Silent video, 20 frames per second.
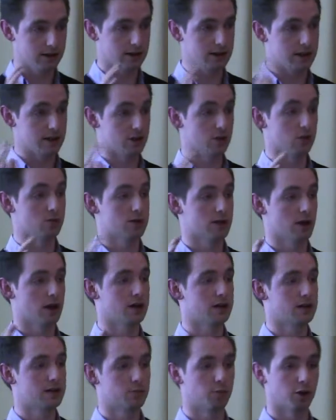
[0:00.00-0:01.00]
these 2
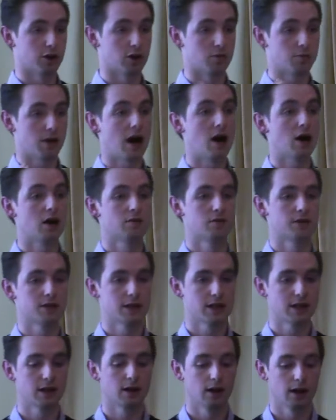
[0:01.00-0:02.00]
sites, but they're part of a
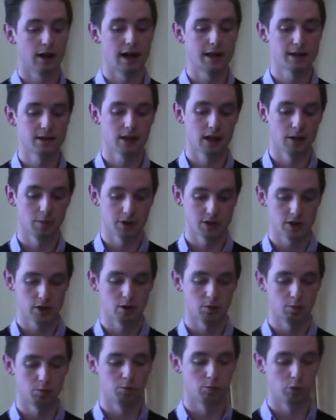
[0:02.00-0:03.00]
single landscape, a
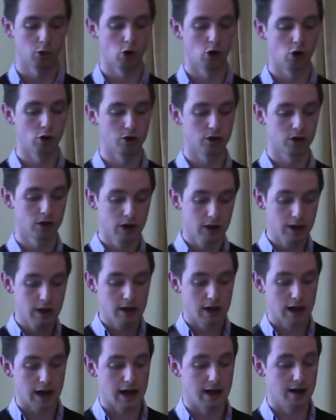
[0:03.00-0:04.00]
sort of broad
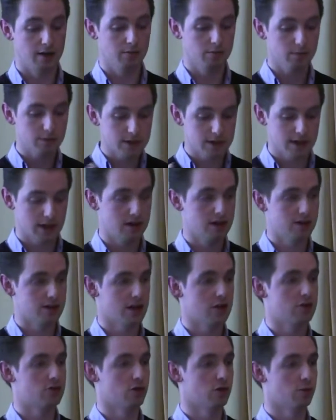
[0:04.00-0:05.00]

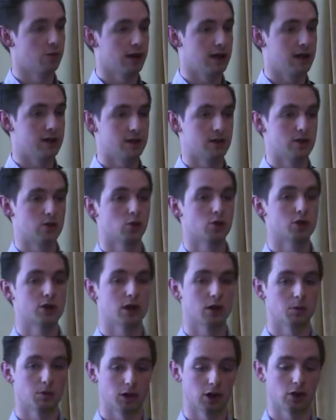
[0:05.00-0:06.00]
central place
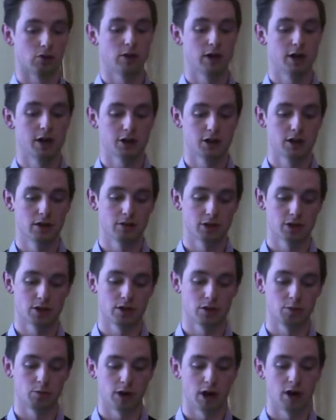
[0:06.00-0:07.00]
associated with the creation of a
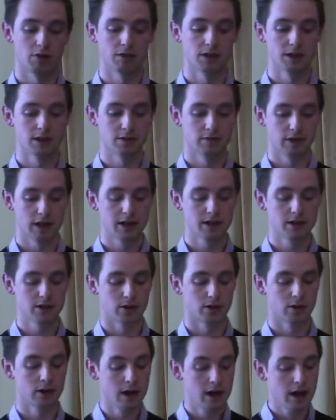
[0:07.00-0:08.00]
sort of province of
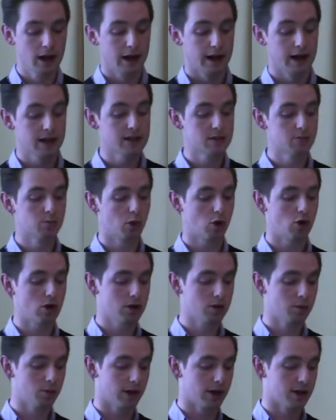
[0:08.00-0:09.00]
Leinster. And that's
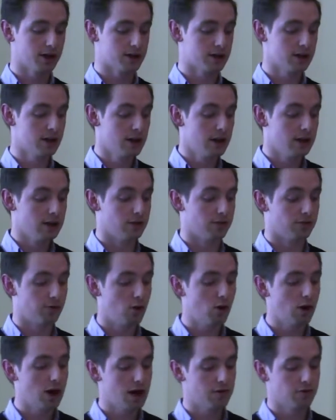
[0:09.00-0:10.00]
important because the
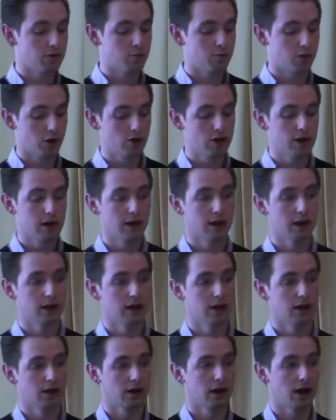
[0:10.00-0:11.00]
fall-off in burial in
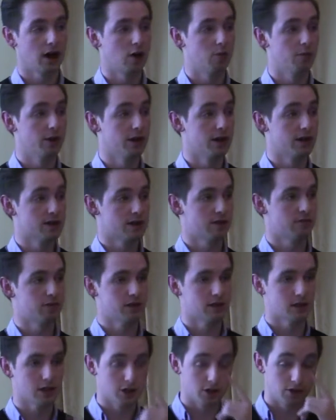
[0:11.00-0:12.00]
Enoch-Carman in the
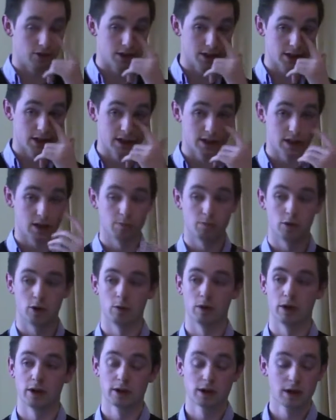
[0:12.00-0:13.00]
7th century is contemporary
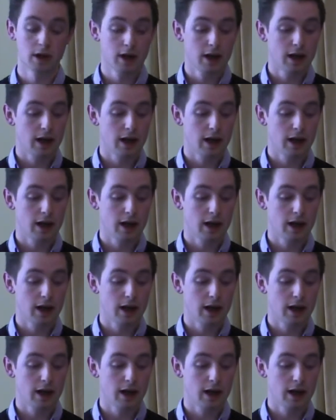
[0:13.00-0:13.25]
with